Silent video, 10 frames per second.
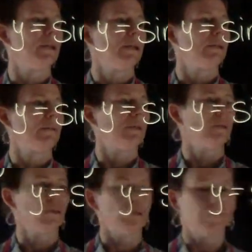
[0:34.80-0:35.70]
is going to
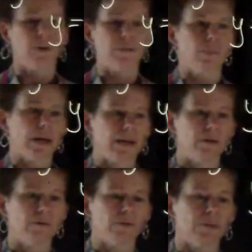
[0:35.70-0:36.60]
go to the right pi
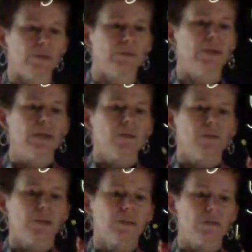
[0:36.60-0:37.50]
over 2. So
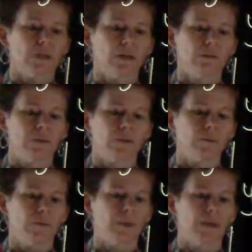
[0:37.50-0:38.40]
I'm going to start
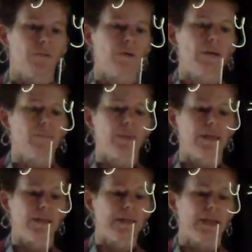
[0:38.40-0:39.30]
with my coordinate
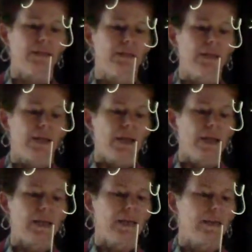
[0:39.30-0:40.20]
plane again,
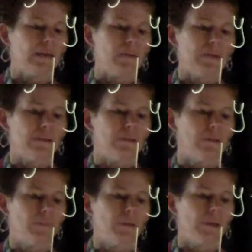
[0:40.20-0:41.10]
and I'm still going
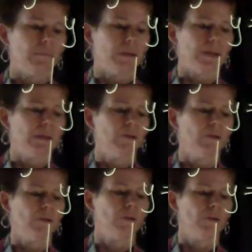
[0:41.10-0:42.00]
to put on my
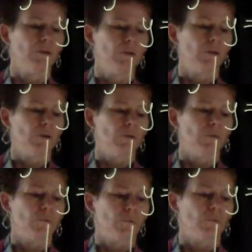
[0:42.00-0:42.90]

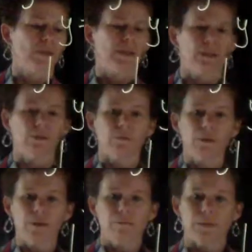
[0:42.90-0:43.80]
regular
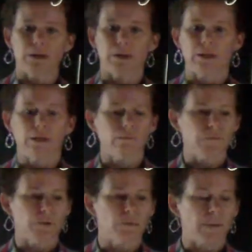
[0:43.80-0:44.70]
period
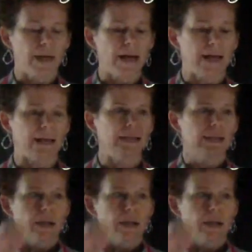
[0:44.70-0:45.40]
2 pi.